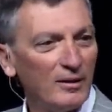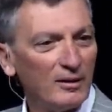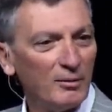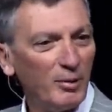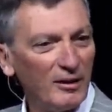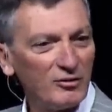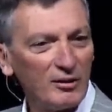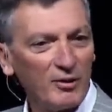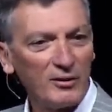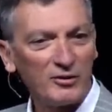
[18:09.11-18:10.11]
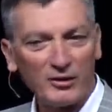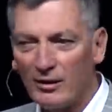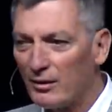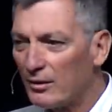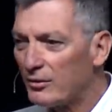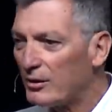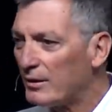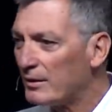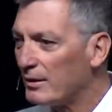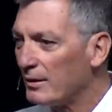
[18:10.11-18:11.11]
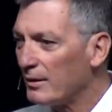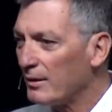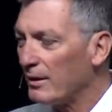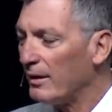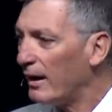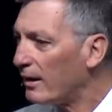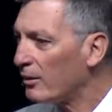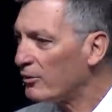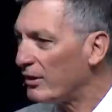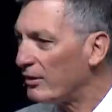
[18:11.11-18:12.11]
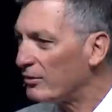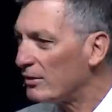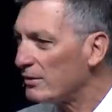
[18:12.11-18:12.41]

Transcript: the best of our skills and energies.